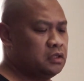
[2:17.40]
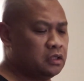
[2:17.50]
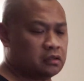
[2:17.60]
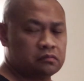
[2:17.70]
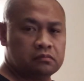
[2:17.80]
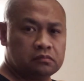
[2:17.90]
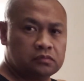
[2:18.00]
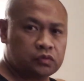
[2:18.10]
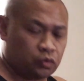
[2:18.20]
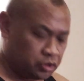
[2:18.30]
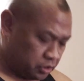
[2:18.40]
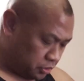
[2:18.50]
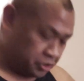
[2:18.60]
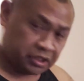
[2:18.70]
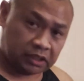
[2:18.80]
know, worn
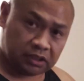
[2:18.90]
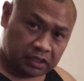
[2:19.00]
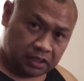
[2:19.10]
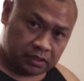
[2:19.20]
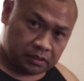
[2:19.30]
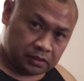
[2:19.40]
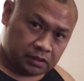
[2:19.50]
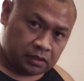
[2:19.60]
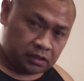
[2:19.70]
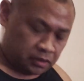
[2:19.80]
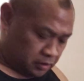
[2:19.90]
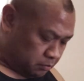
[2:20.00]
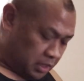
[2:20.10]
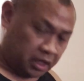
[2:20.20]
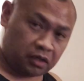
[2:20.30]
horizontally
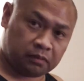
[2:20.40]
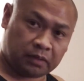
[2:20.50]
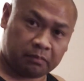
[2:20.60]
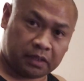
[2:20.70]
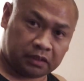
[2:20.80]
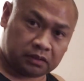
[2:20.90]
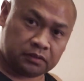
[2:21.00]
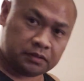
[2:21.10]
on my belt.